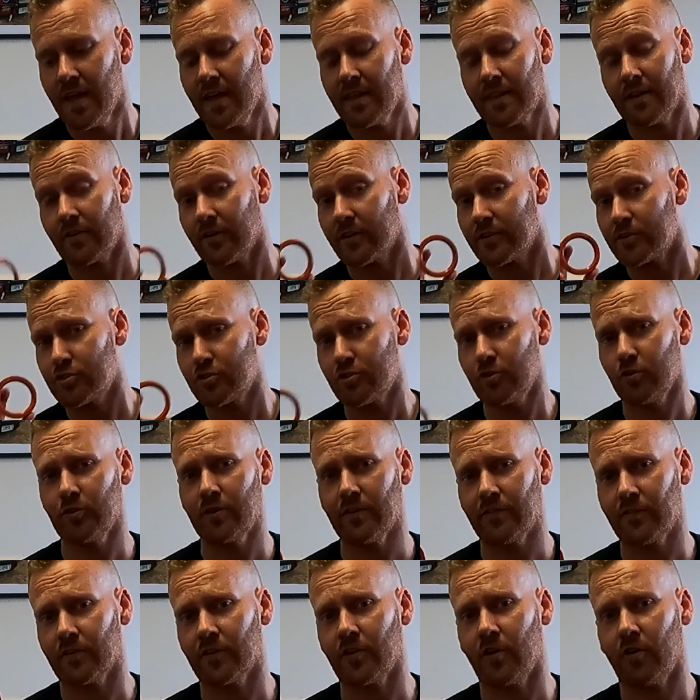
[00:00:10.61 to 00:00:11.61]
There are 2
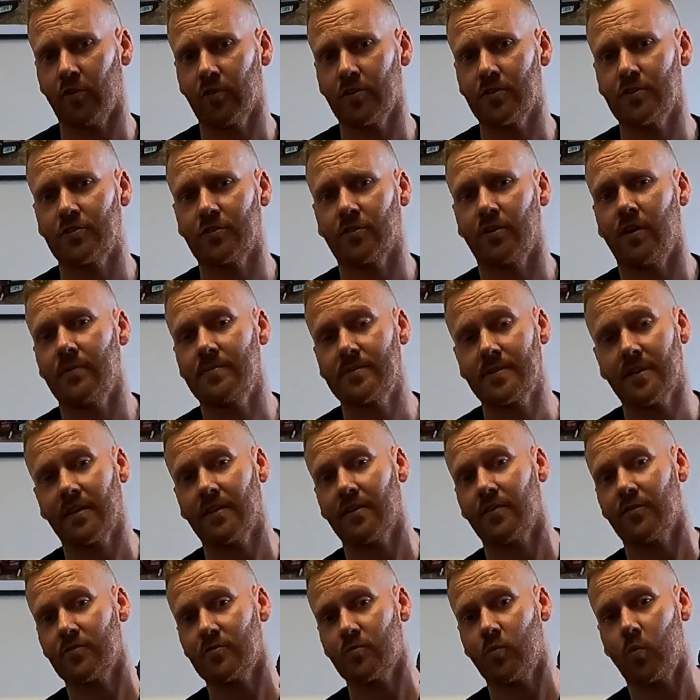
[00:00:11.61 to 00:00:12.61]
different orange types and
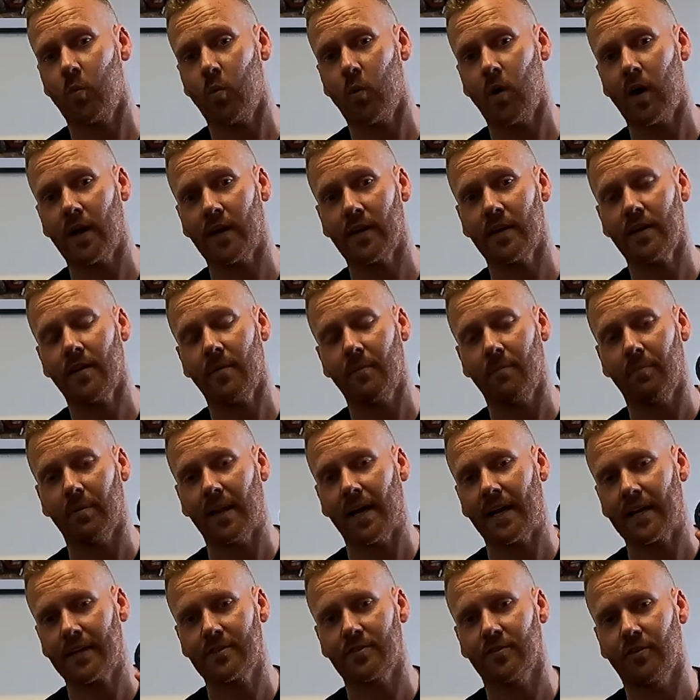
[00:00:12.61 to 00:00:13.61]
there is 1
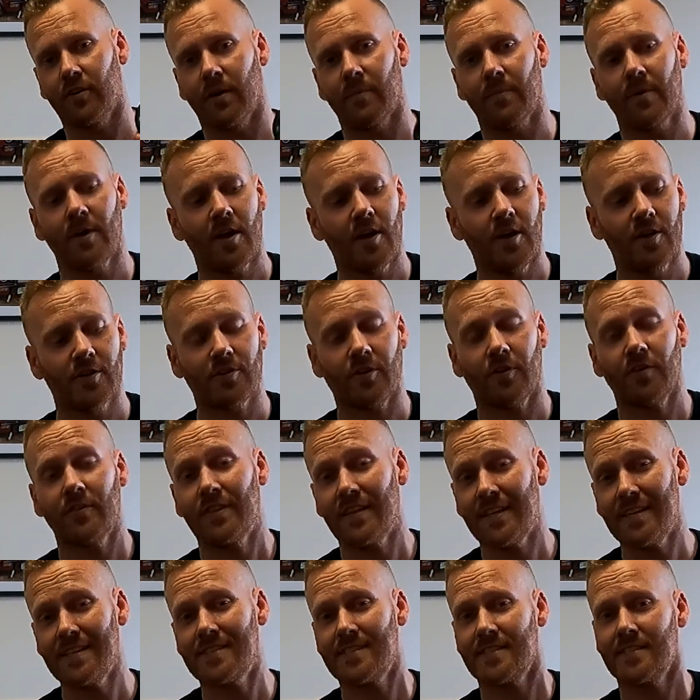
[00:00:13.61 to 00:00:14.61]
black type. So
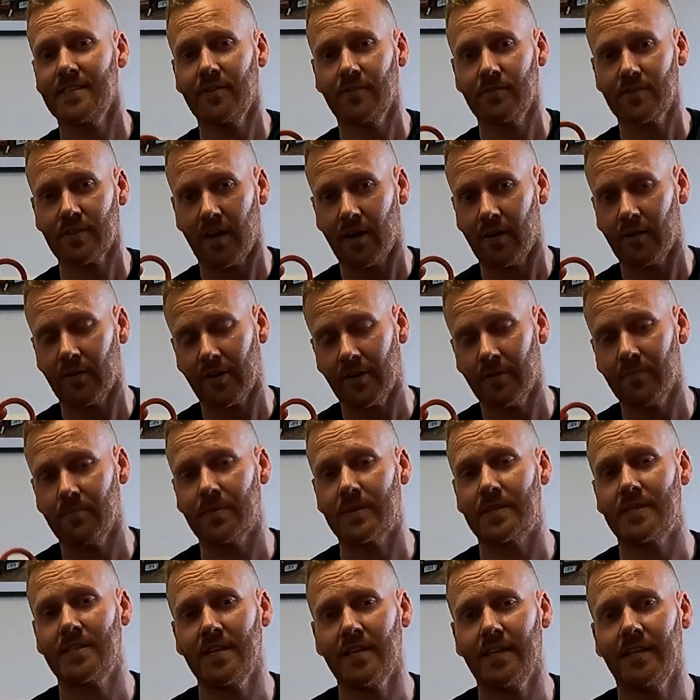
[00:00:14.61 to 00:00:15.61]
these seals are in
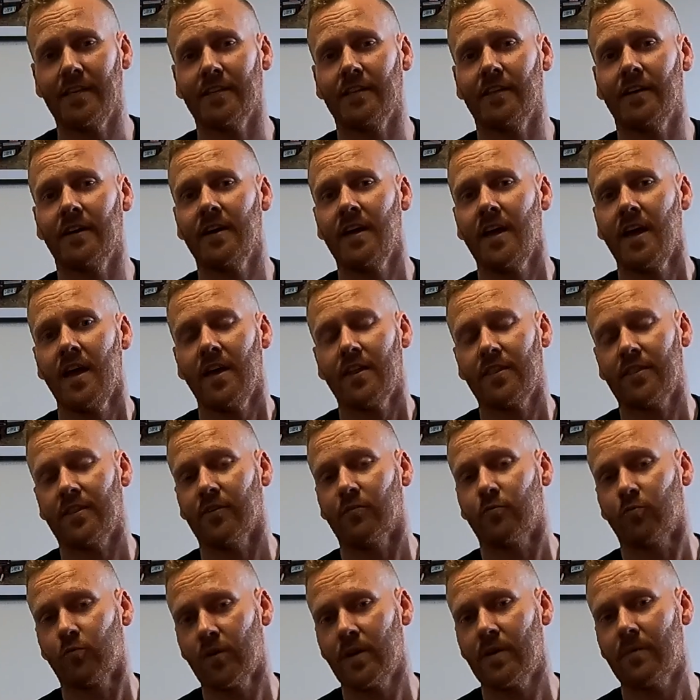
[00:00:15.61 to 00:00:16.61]
particular
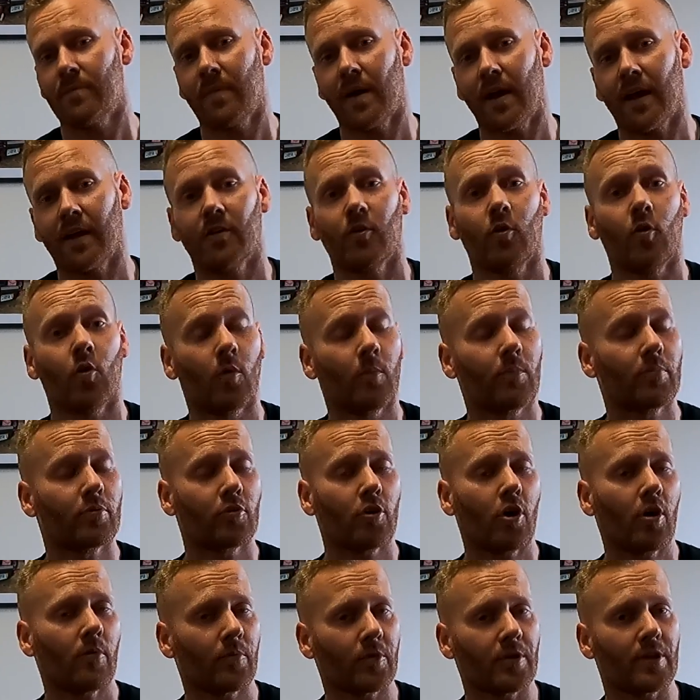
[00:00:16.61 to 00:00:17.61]
the rear main or
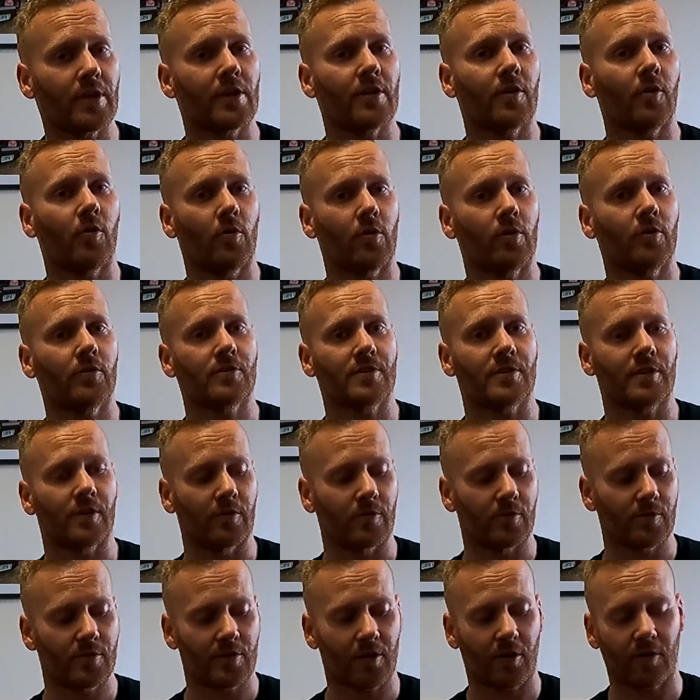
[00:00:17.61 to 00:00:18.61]
primary gear oil
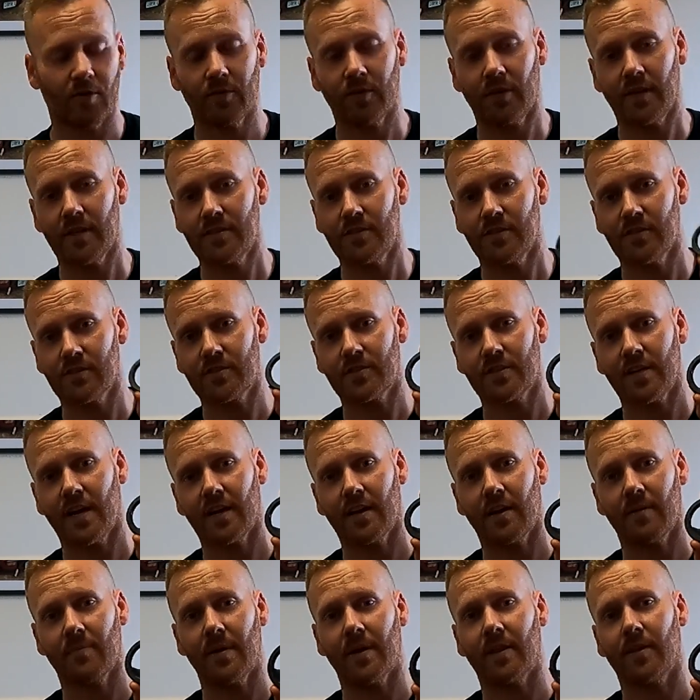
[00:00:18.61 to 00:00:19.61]
seal. So let's just
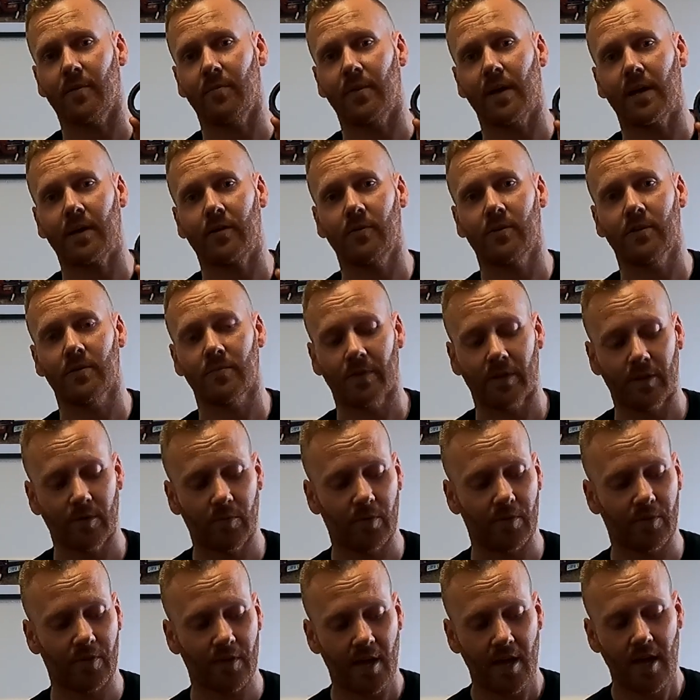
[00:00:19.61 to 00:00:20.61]
chat about the black one to begin
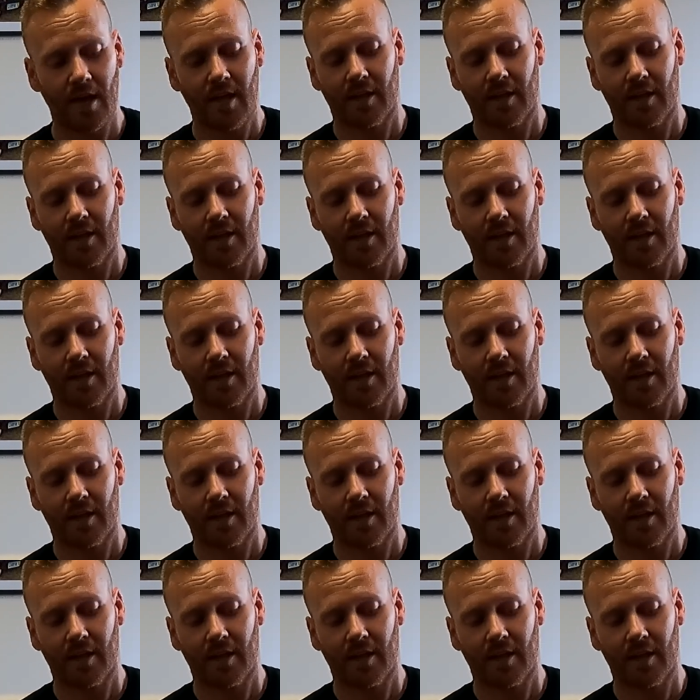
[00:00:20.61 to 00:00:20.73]
with.